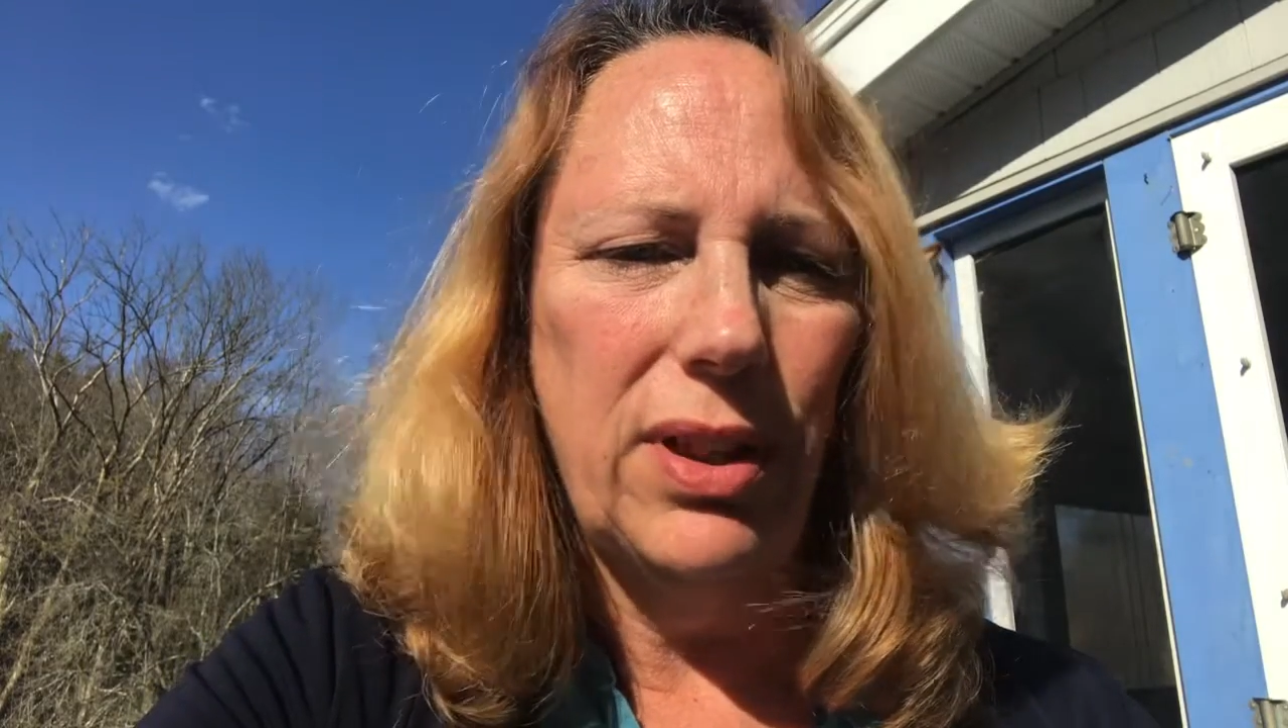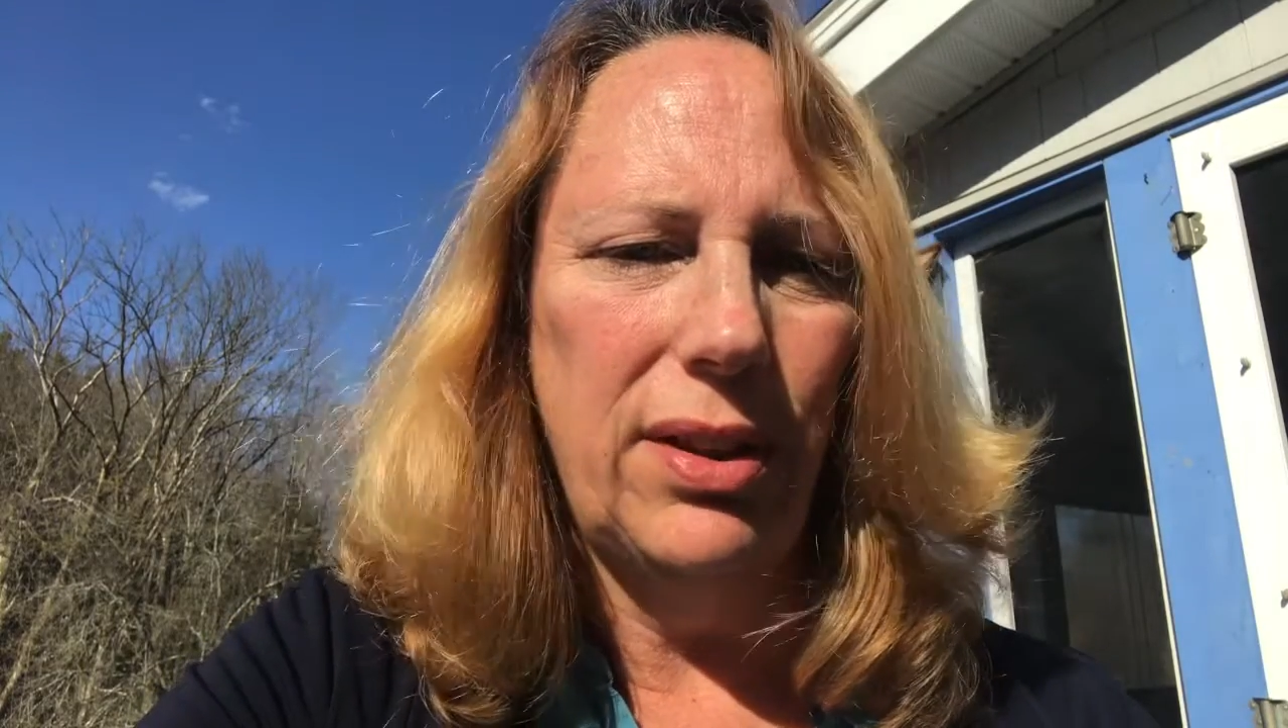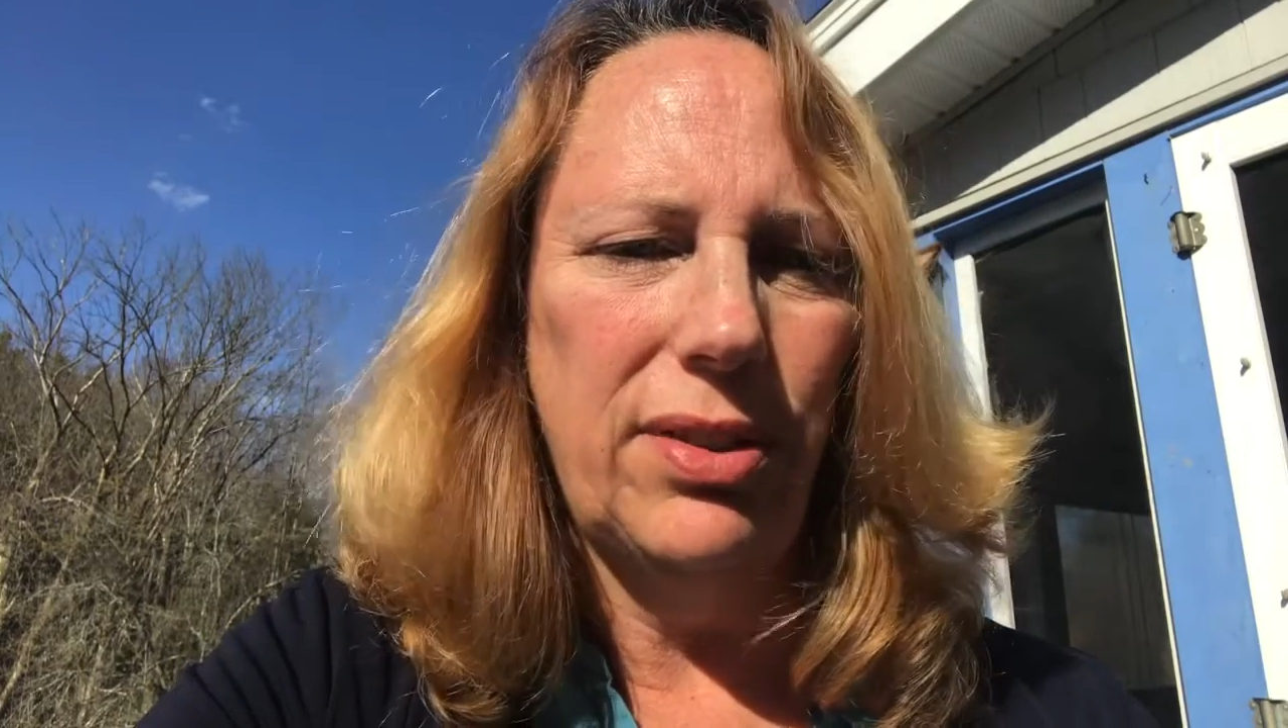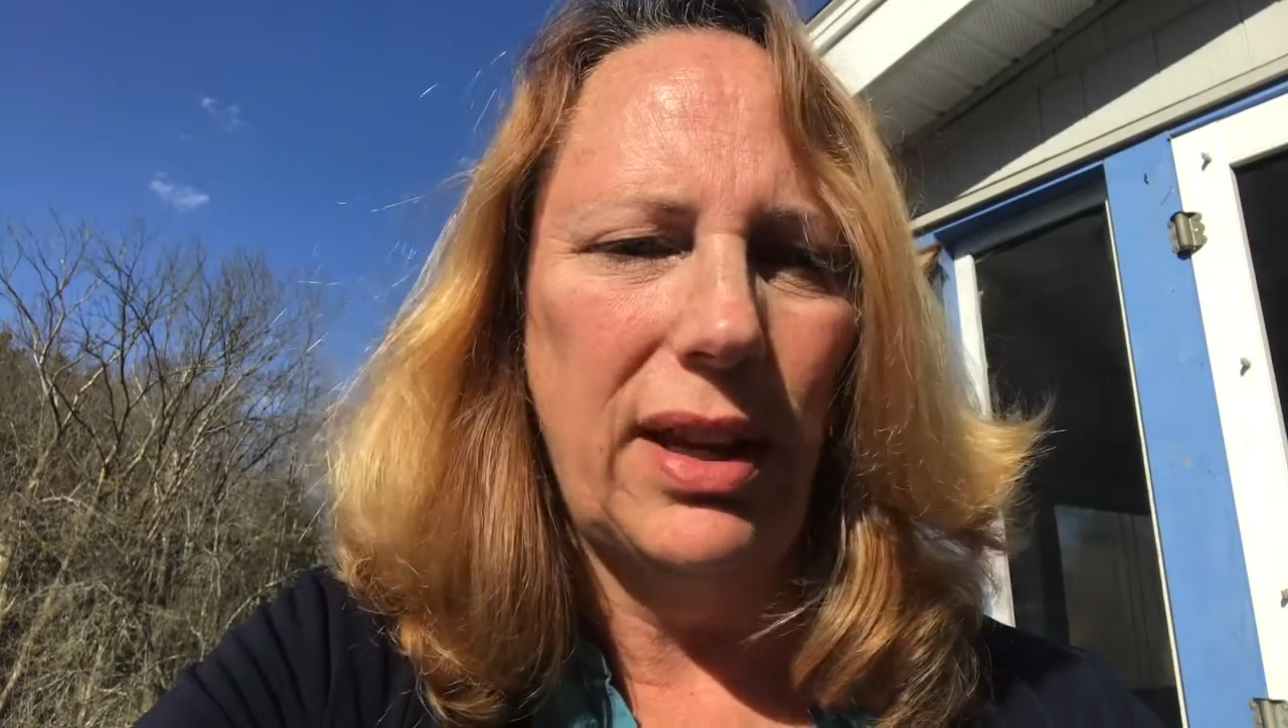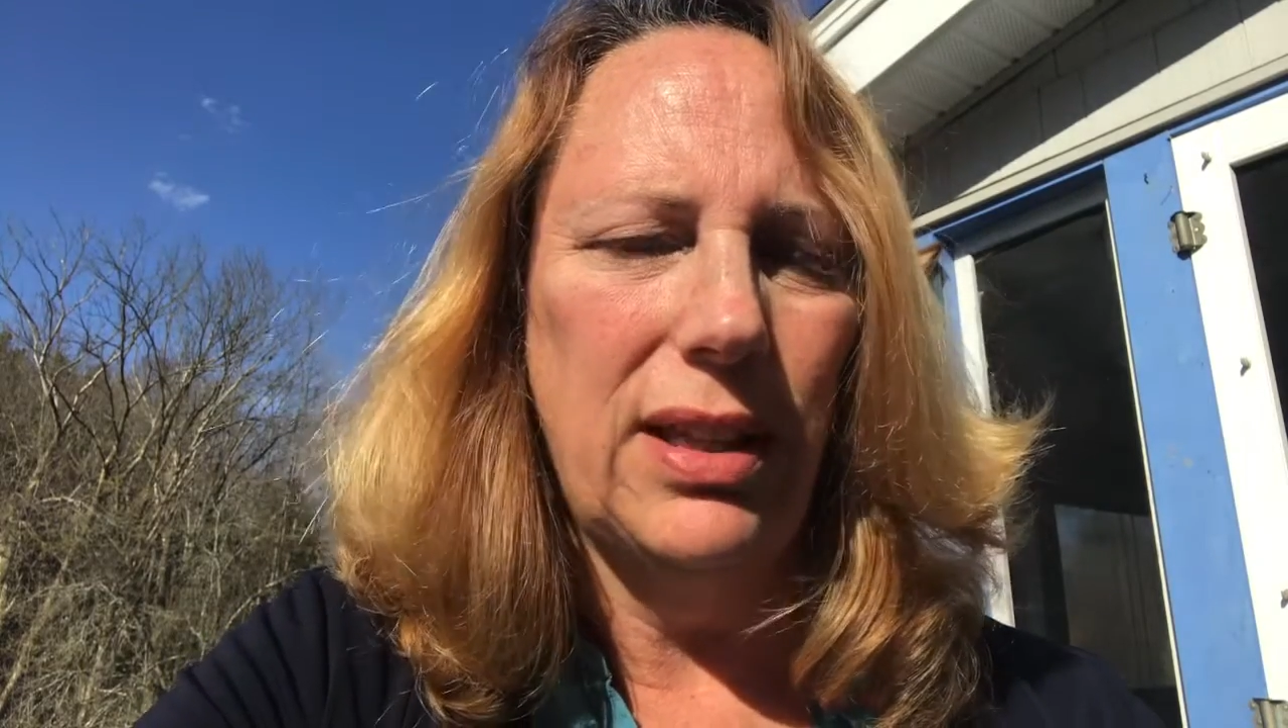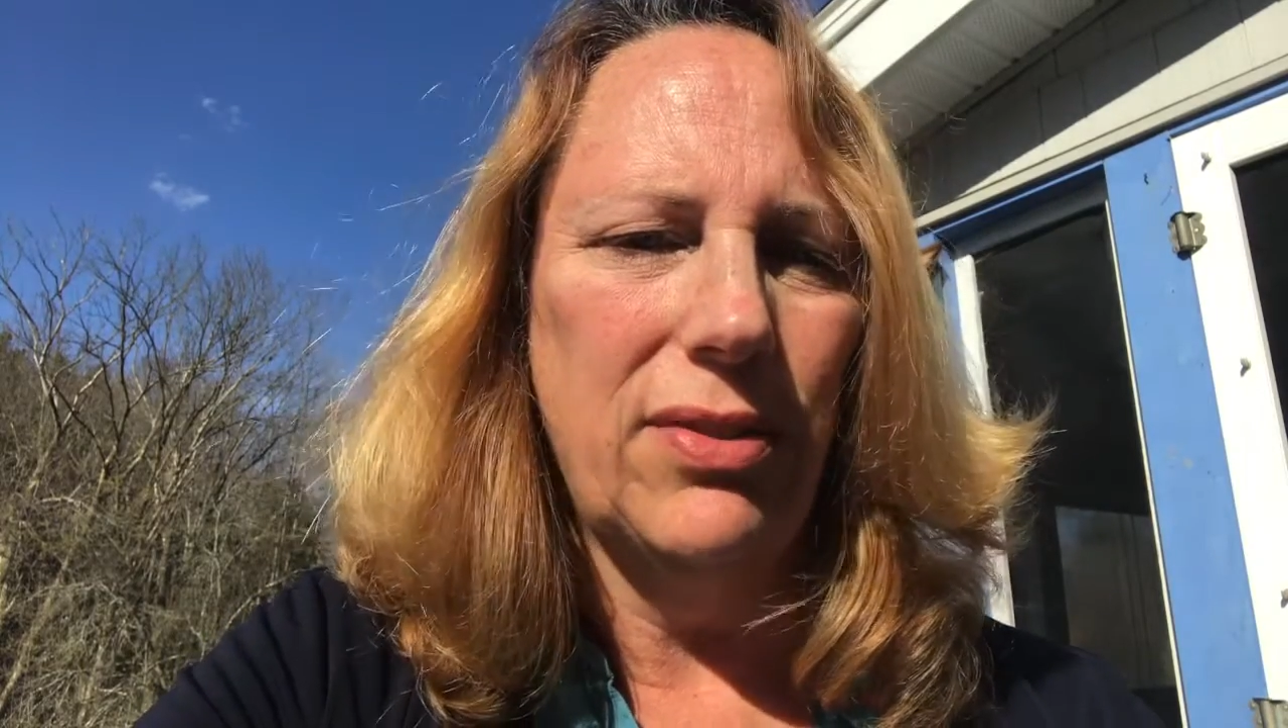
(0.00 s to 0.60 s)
the Executive